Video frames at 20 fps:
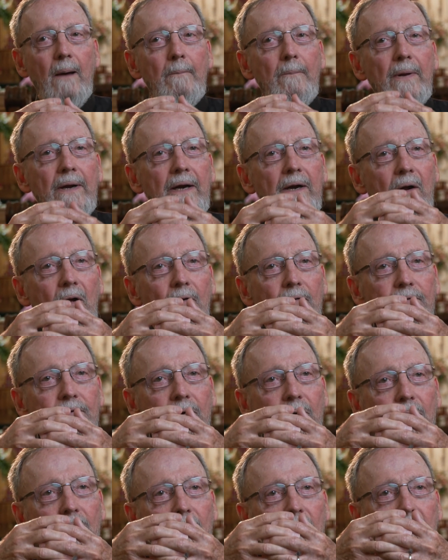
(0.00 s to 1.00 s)
but it
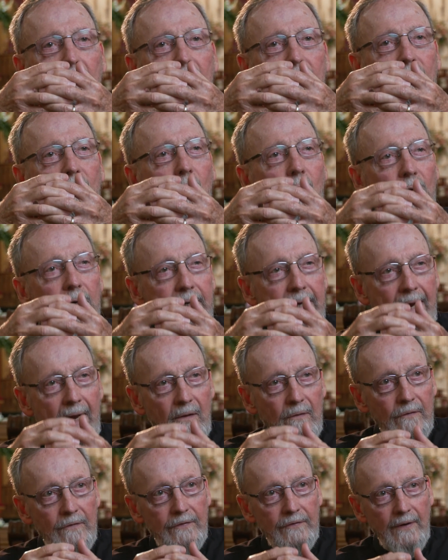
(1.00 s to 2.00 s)
also tore
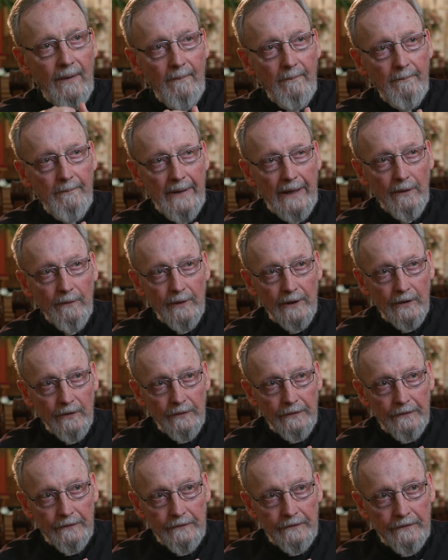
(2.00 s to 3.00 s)
down some
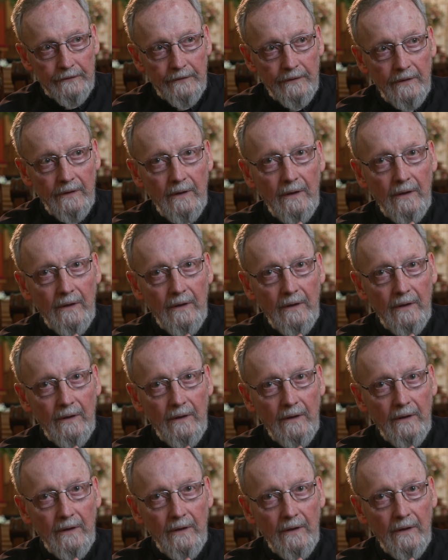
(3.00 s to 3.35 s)
barriers